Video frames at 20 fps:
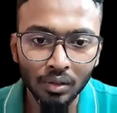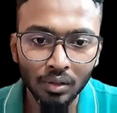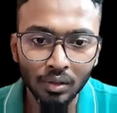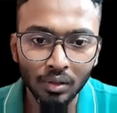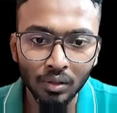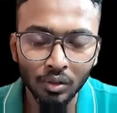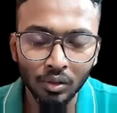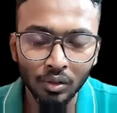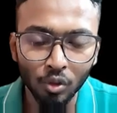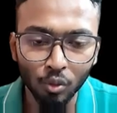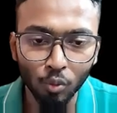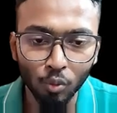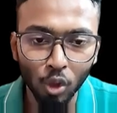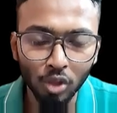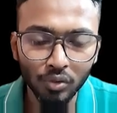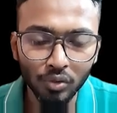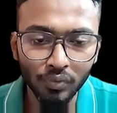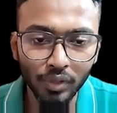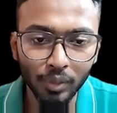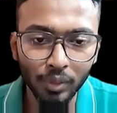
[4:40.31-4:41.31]
your box
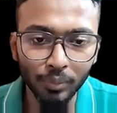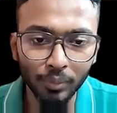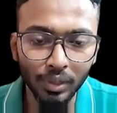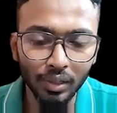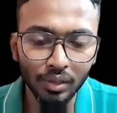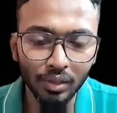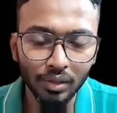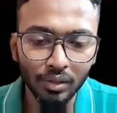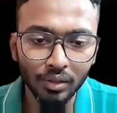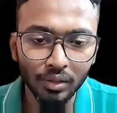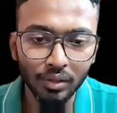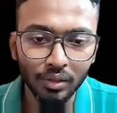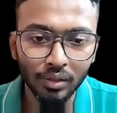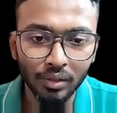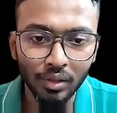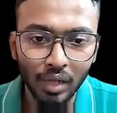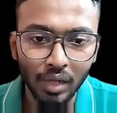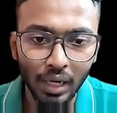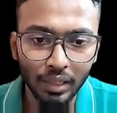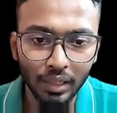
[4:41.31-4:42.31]
will be
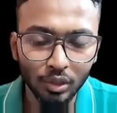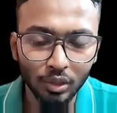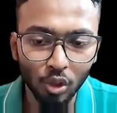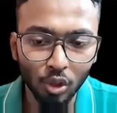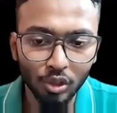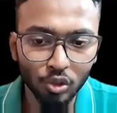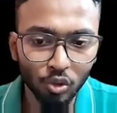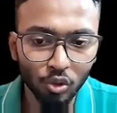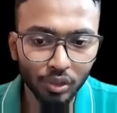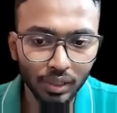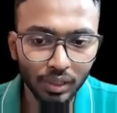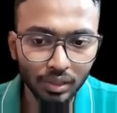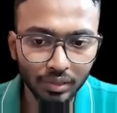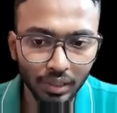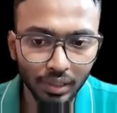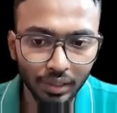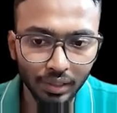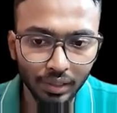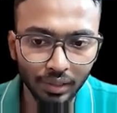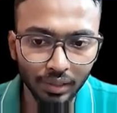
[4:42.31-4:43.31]
at the horizontal
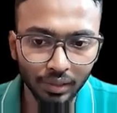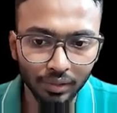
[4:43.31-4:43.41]
center.